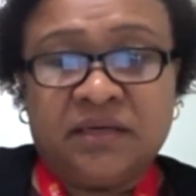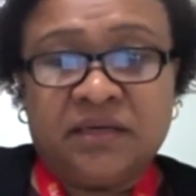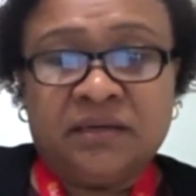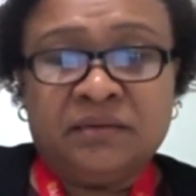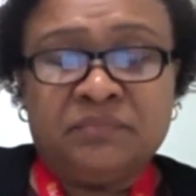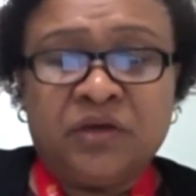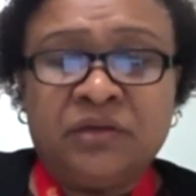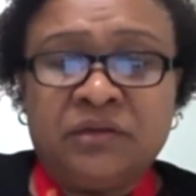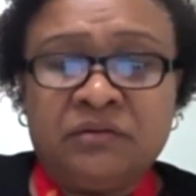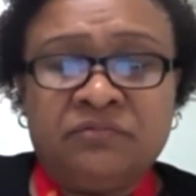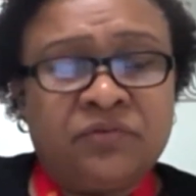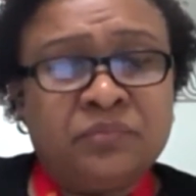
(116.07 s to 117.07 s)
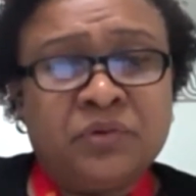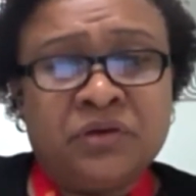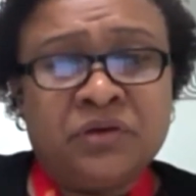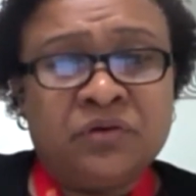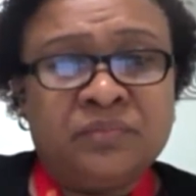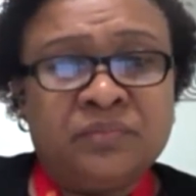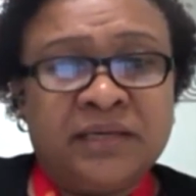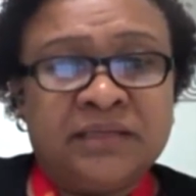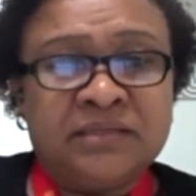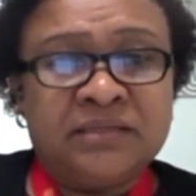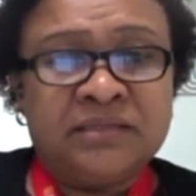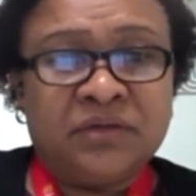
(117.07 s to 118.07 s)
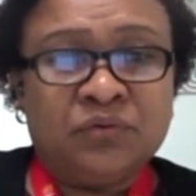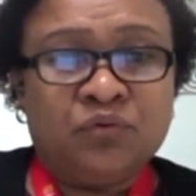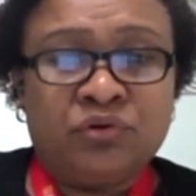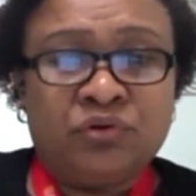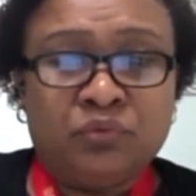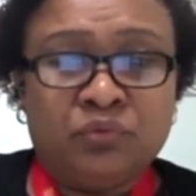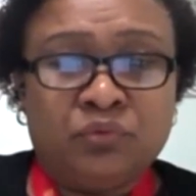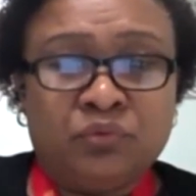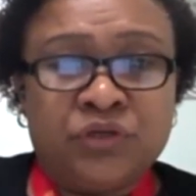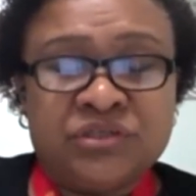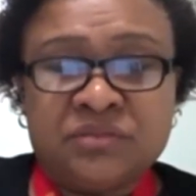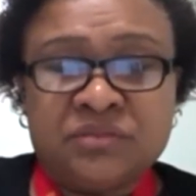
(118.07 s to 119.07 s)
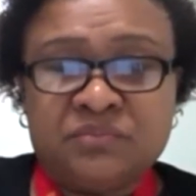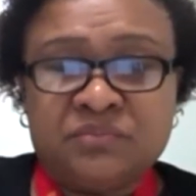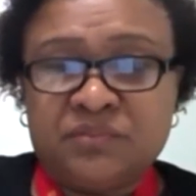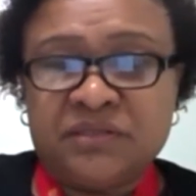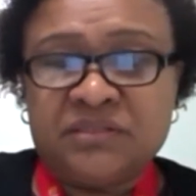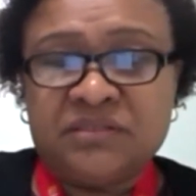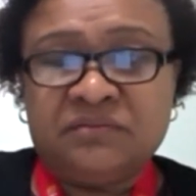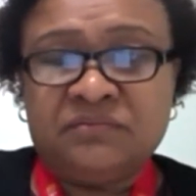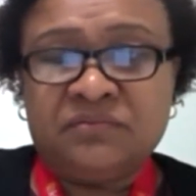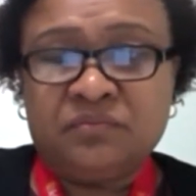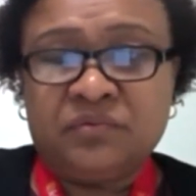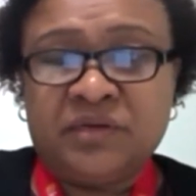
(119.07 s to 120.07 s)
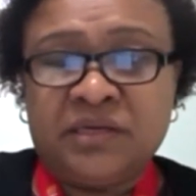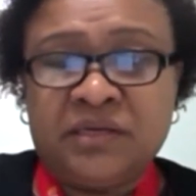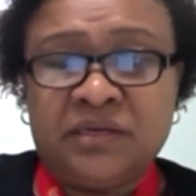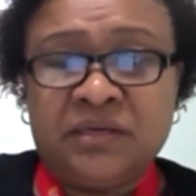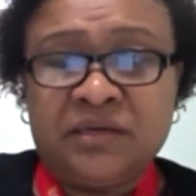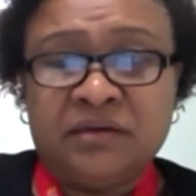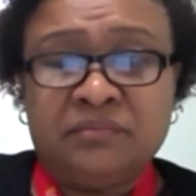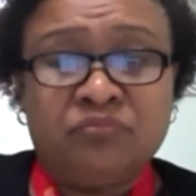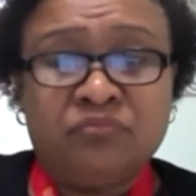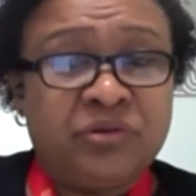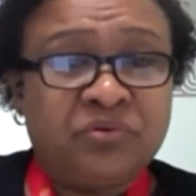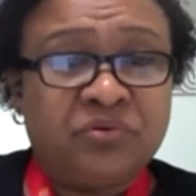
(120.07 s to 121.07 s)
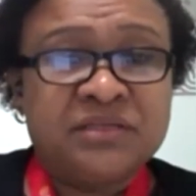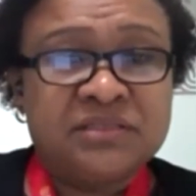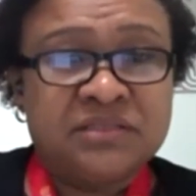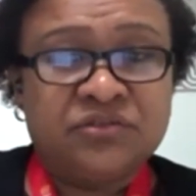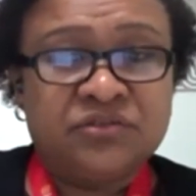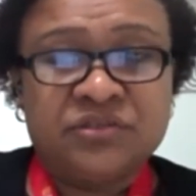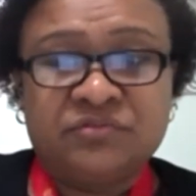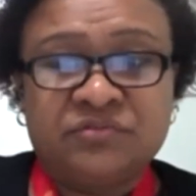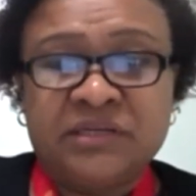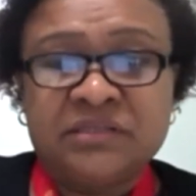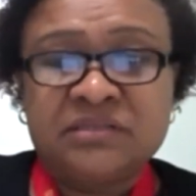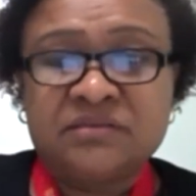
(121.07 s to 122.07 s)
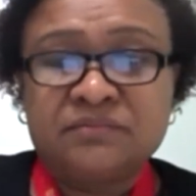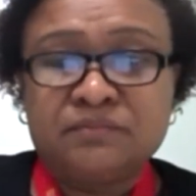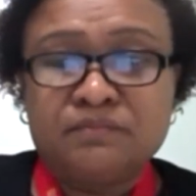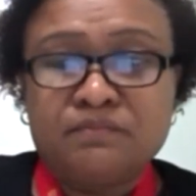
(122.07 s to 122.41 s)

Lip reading: And from a home lending or mortgages perspective, we repriced interest rates